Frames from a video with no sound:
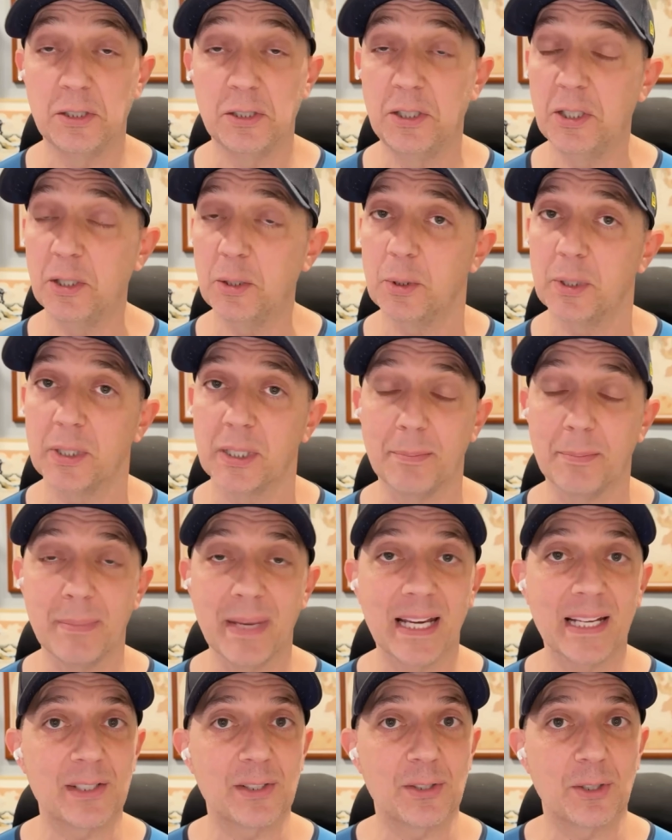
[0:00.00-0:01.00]
doing a
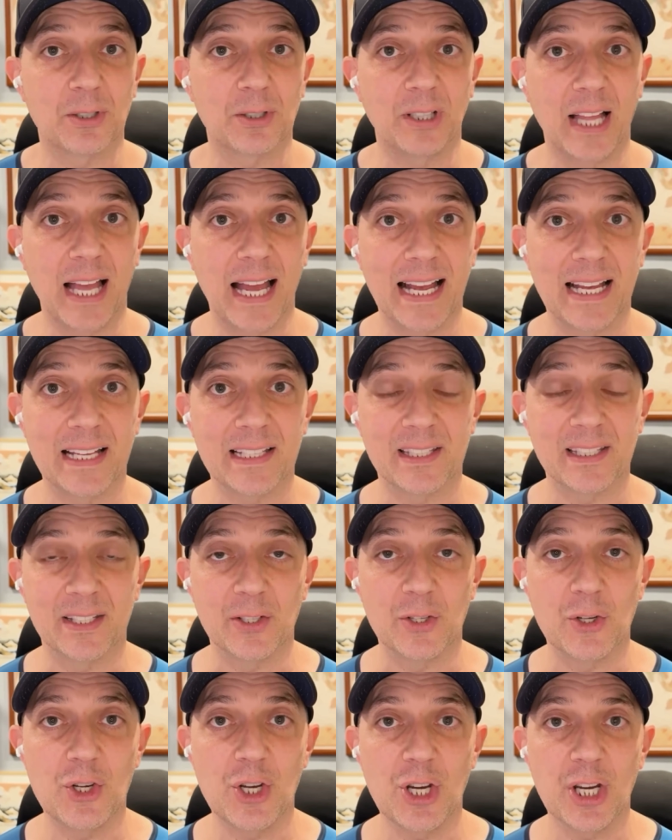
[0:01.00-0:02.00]
masterclass
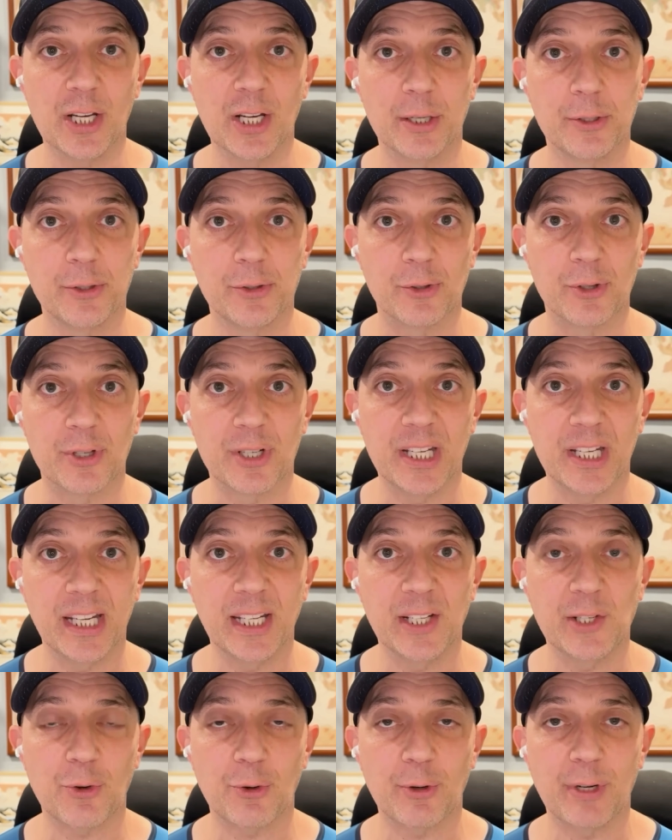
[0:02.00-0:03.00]
in
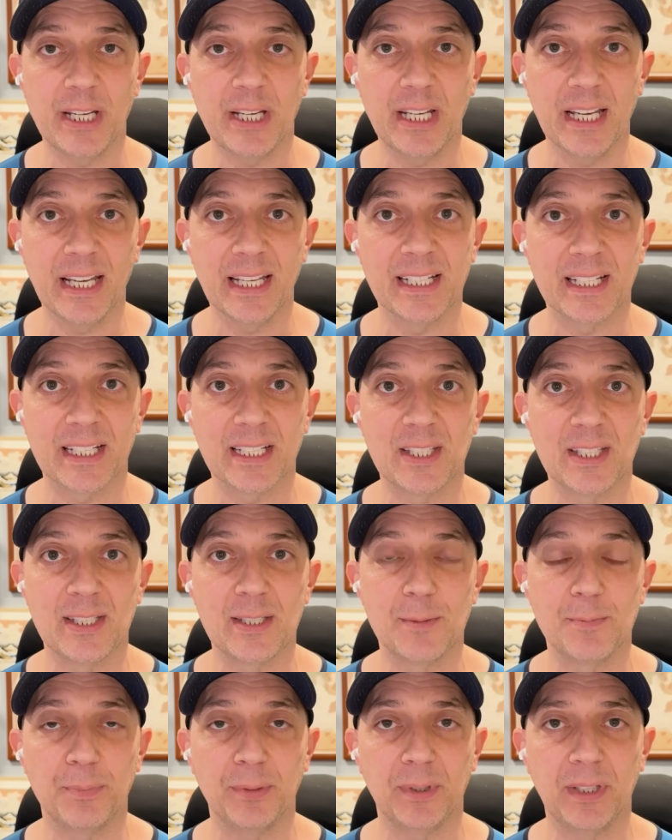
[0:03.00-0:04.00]
geostrategy and
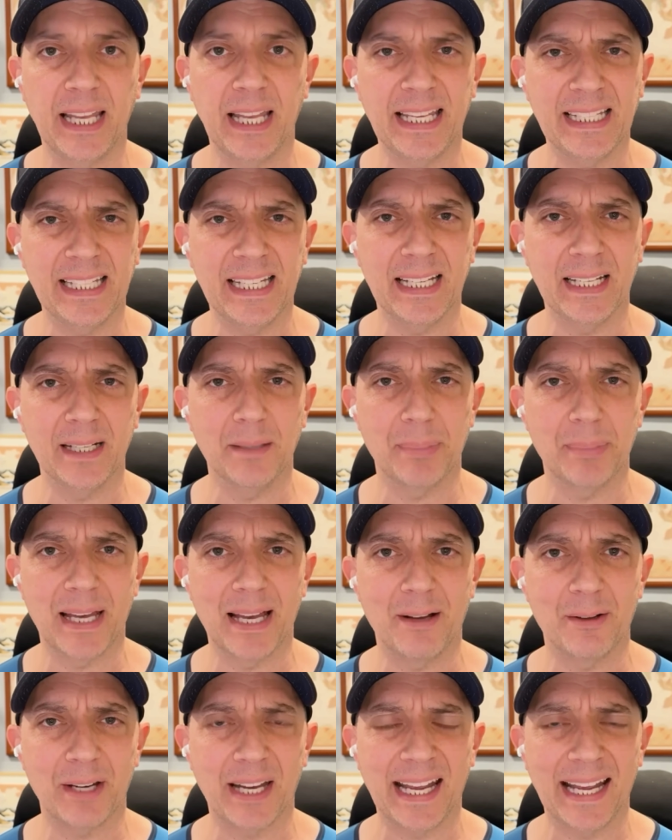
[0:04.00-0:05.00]
explaining
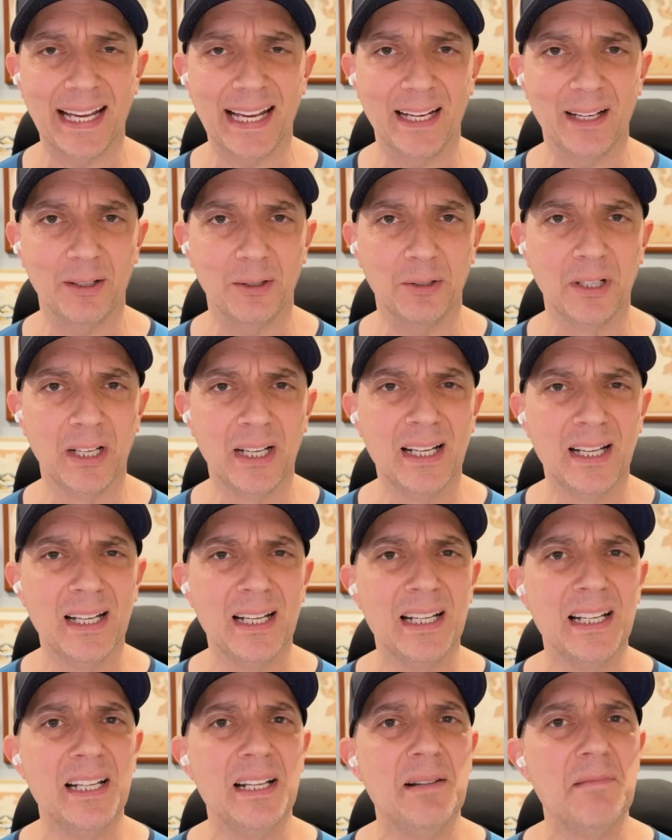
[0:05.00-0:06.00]
about how
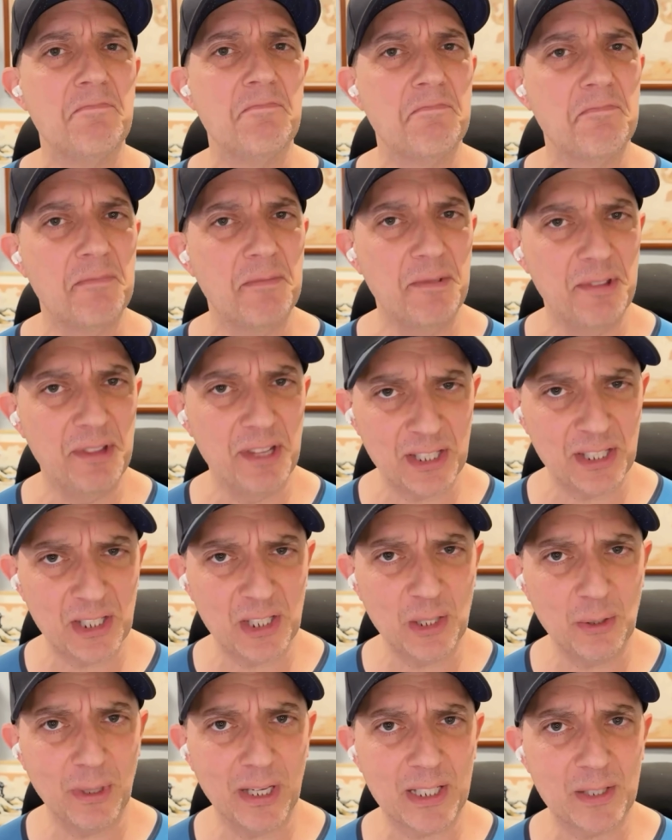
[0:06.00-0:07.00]

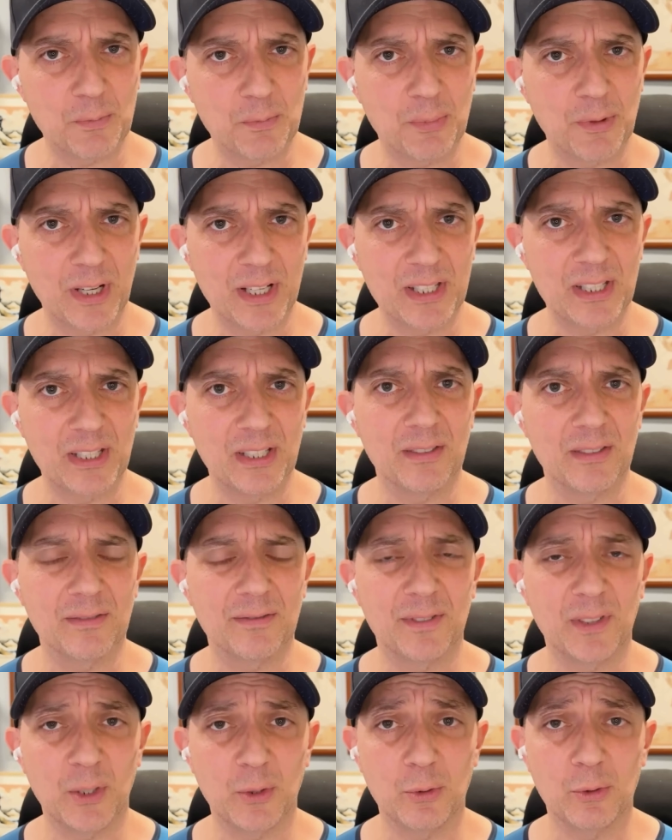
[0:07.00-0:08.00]
this U.S.
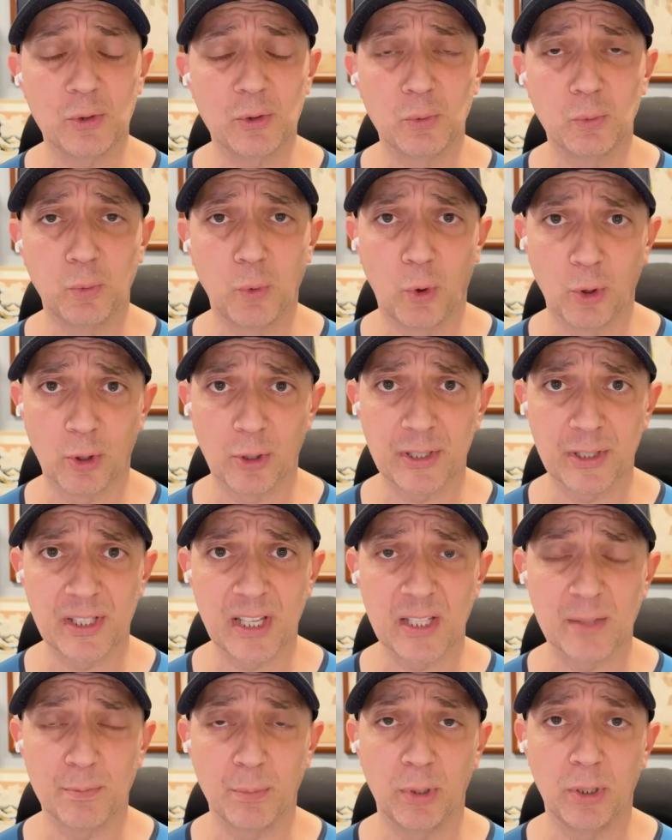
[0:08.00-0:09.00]
president views
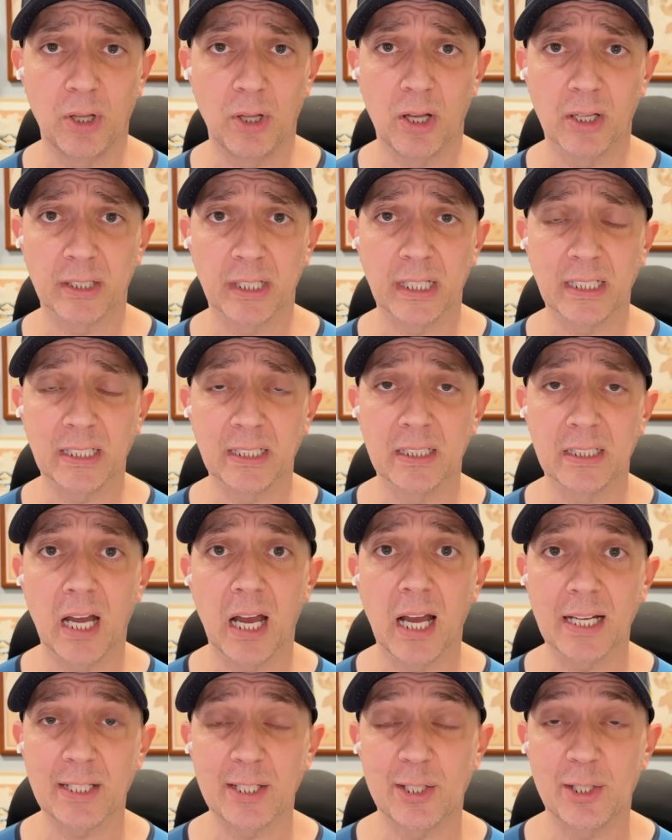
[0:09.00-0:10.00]
wars as belonging
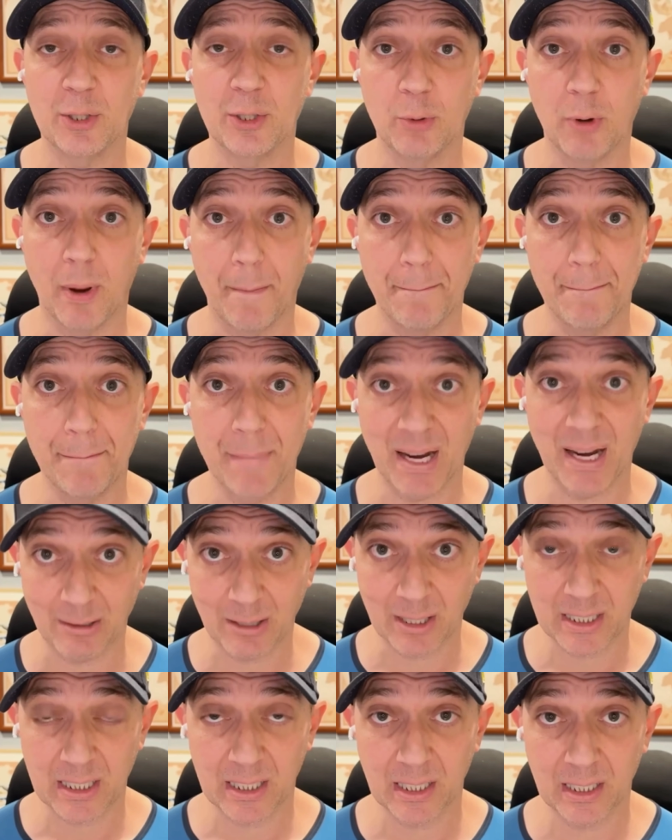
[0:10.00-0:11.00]
not to
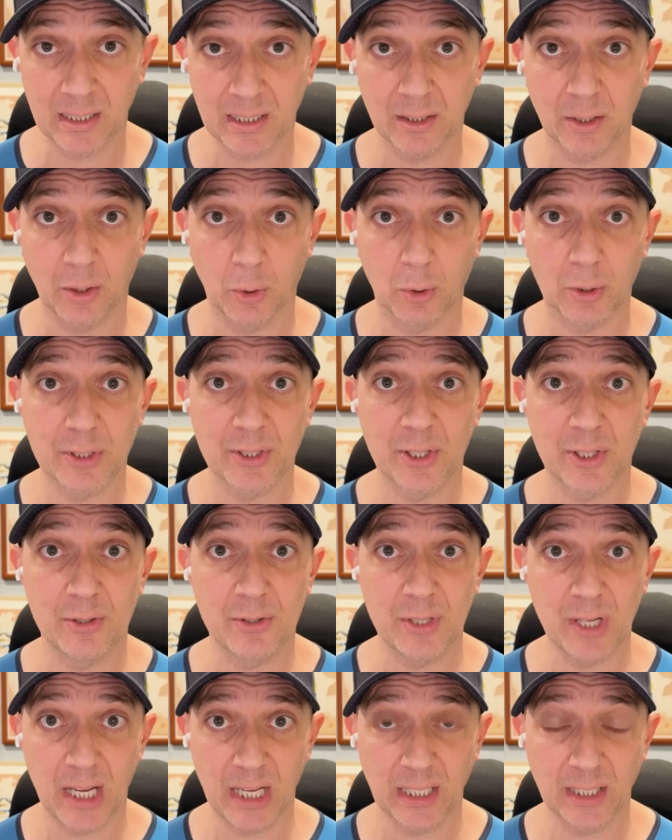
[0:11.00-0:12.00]
America or to
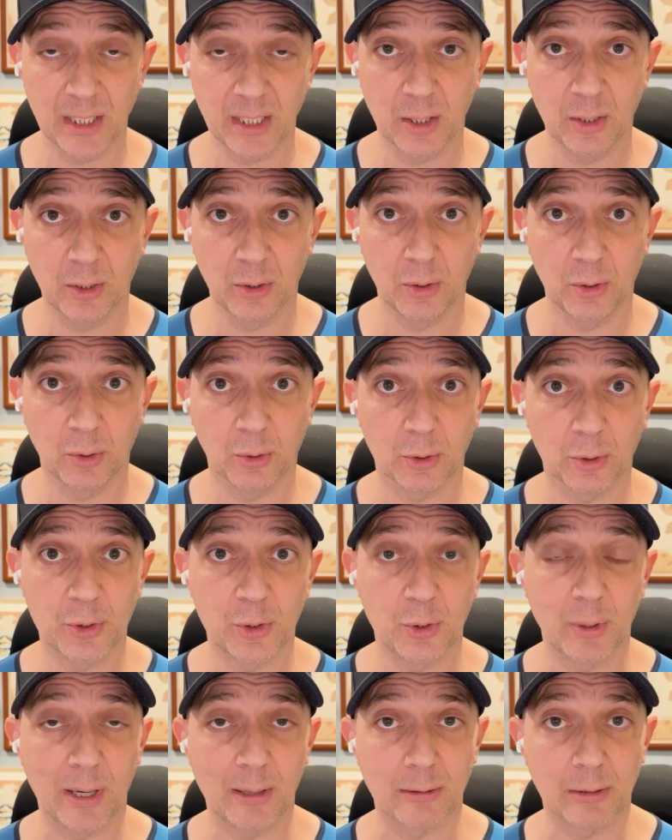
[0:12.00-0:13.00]
NATO or
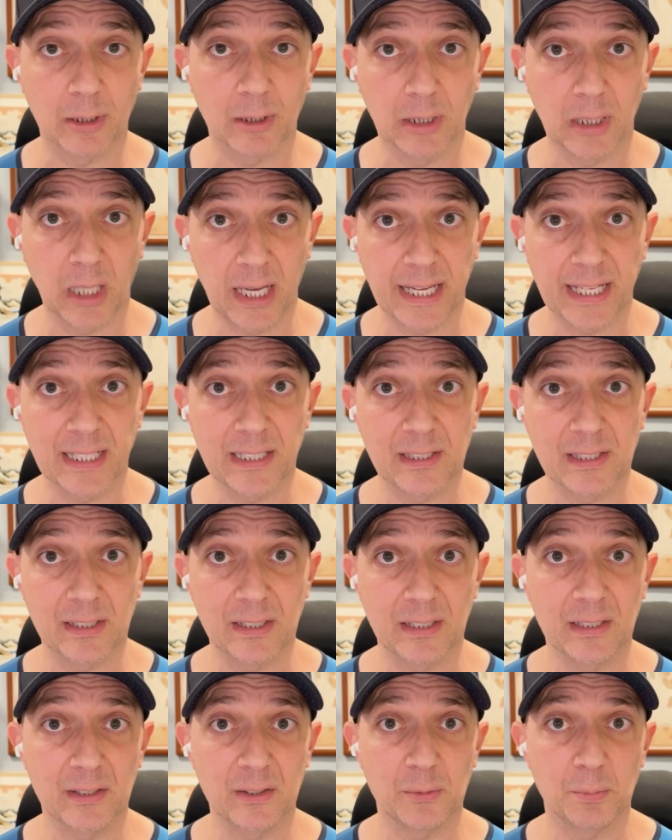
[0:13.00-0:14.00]
to our
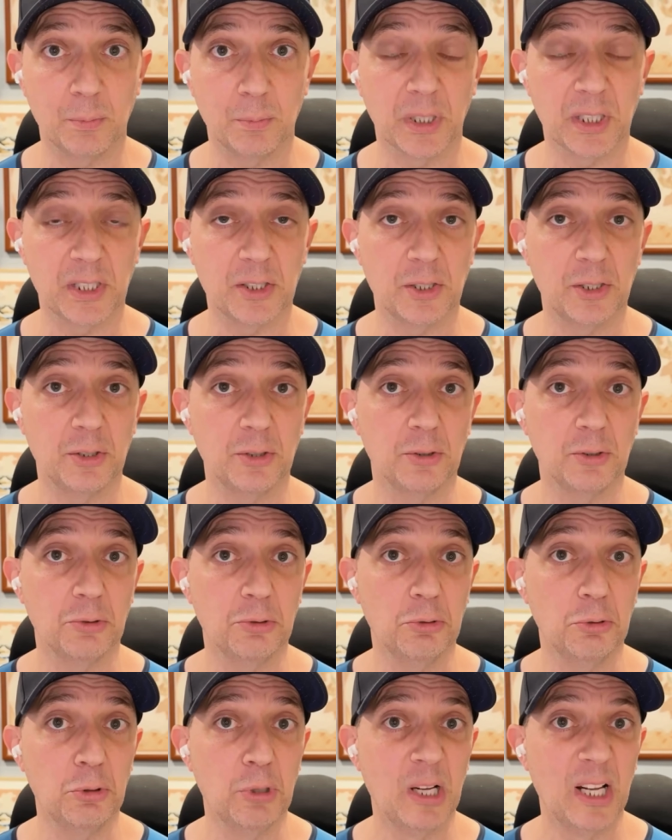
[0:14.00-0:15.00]
alliances, but
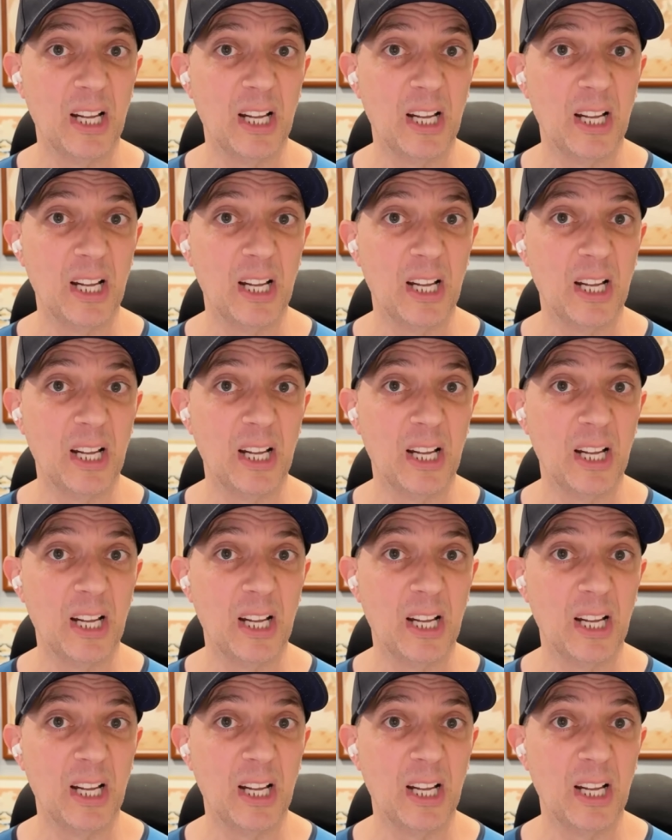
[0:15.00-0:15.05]
to